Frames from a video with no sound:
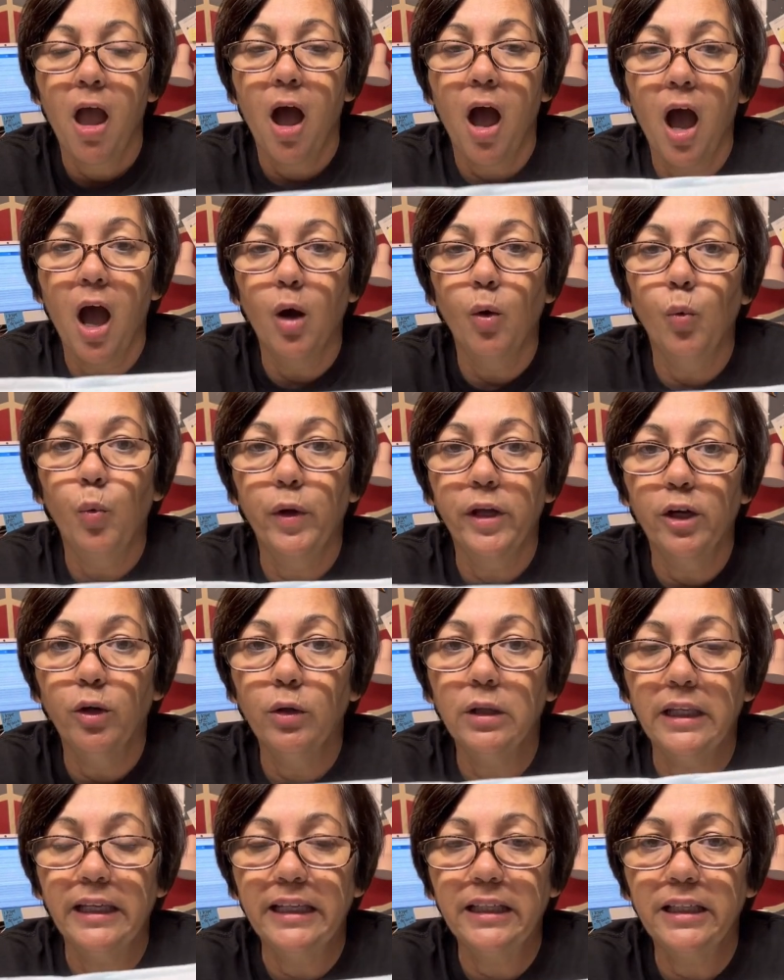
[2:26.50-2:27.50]
I will
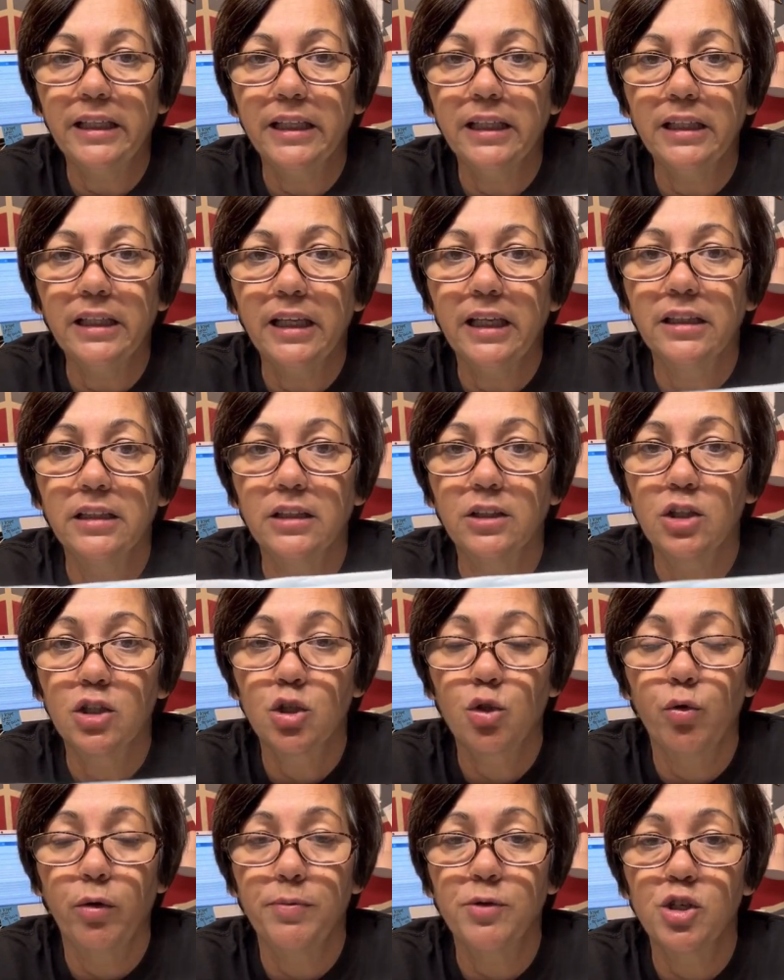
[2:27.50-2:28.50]
link it in the
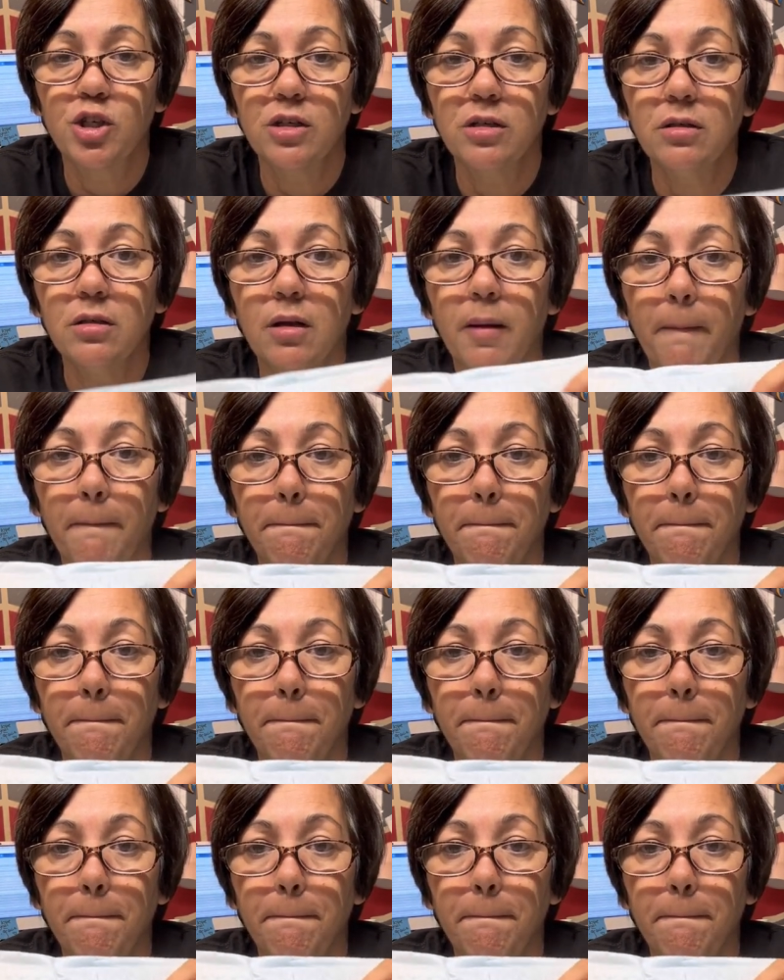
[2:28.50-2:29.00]
description